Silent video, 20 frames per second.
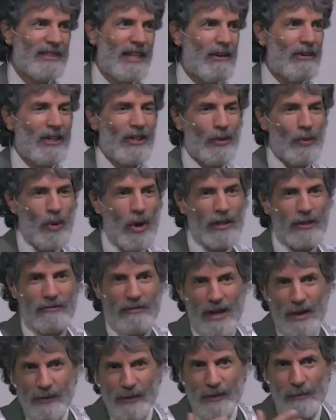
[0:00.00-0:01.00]
Sarah could have walked
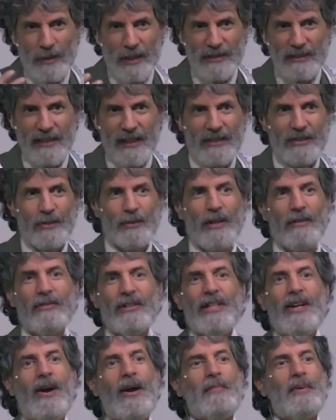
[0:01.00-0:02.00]
around with a mustache or
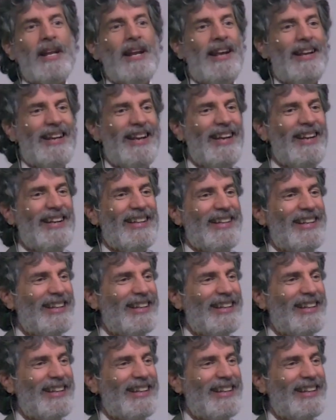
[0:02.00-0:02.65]
whatever. You know what I mean?